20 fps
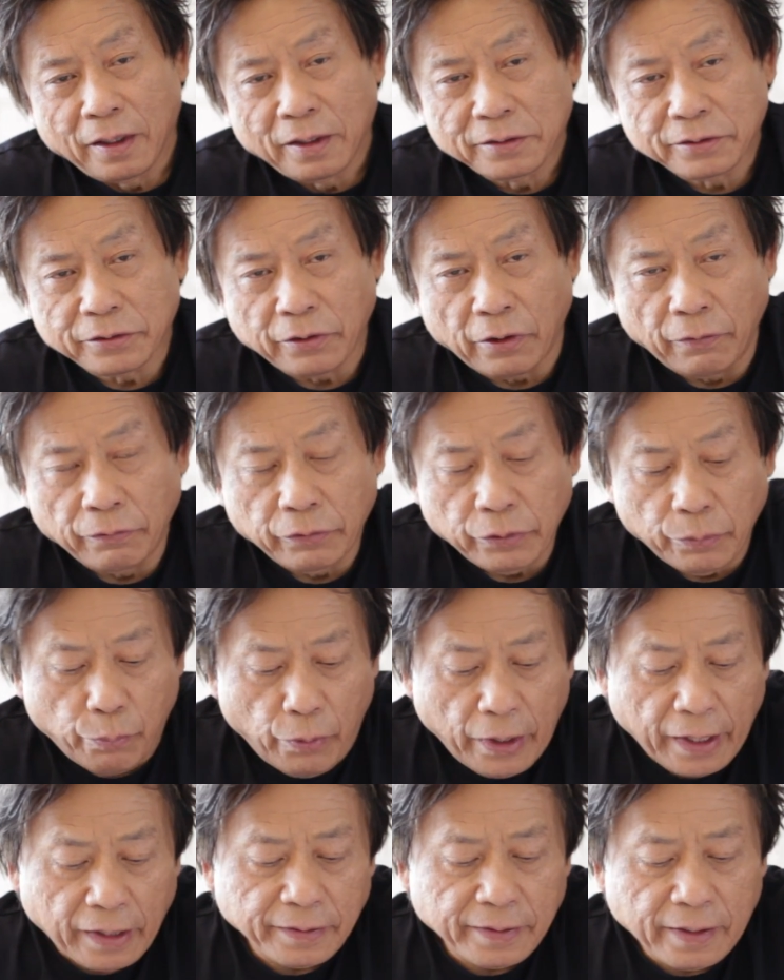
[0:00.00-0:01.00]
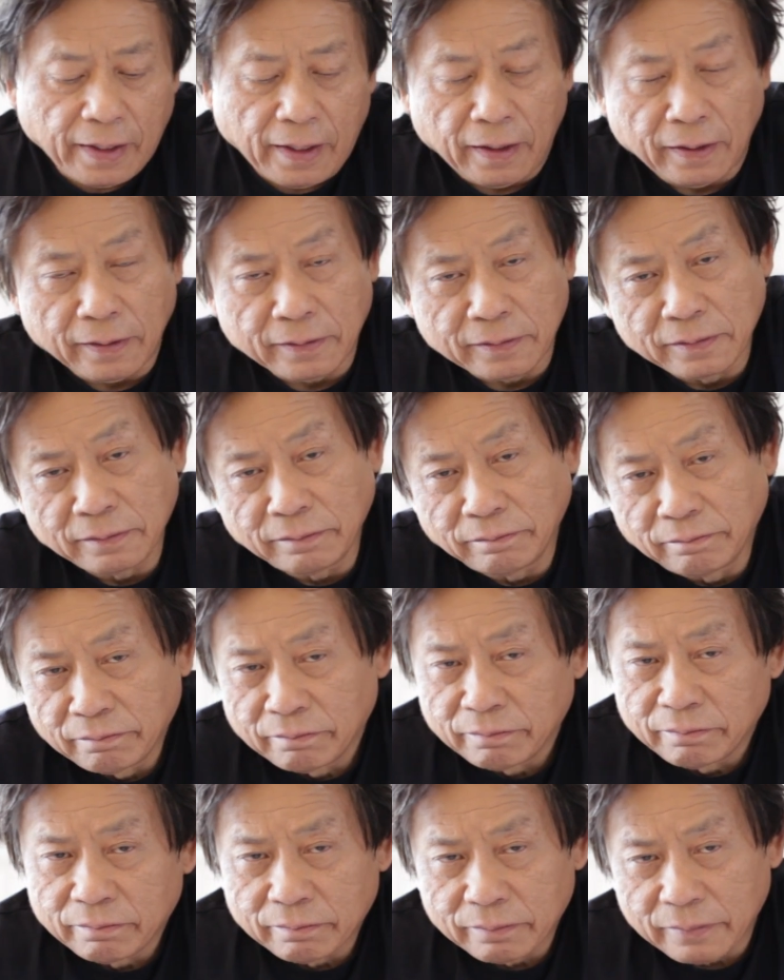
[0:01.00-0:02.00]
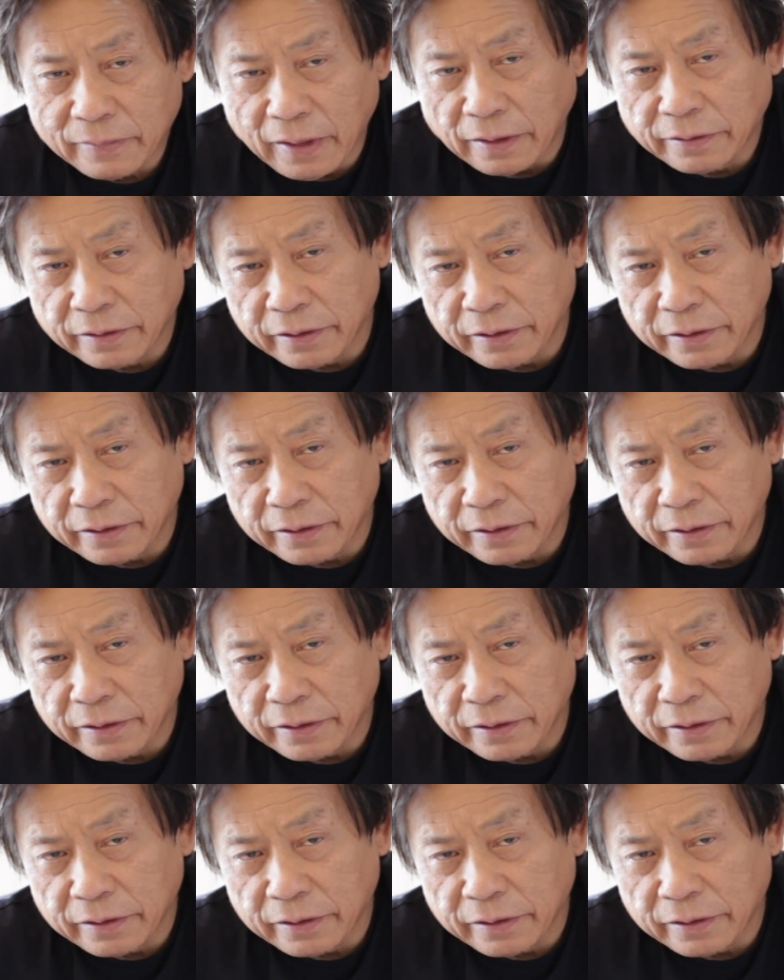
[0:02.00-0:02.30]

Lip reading: So if you break it down, that